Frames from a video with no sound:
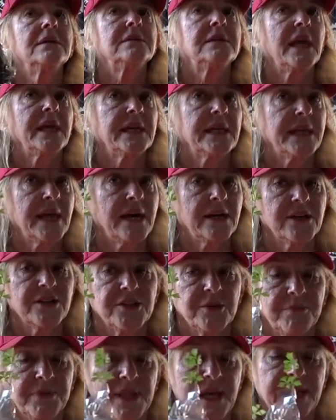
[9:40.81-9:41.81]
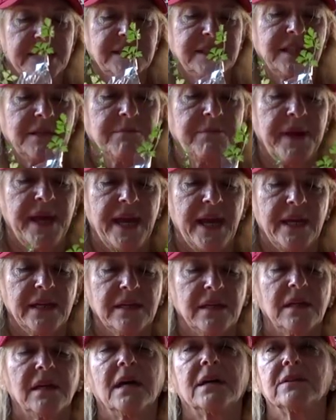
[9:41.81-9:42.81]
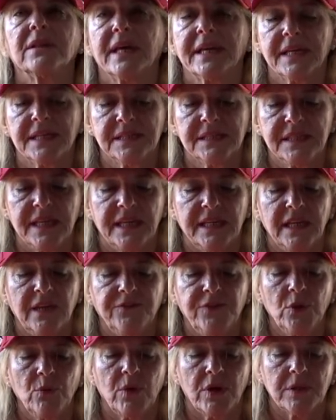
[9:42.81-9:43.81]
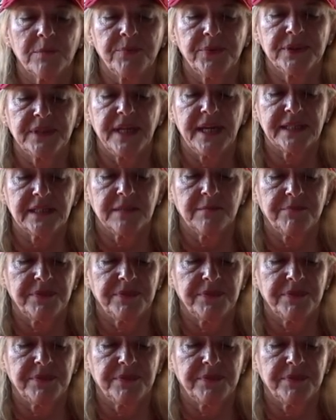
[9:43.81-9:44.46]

Take it out of the plastic bag, and like I said, if you want to protect the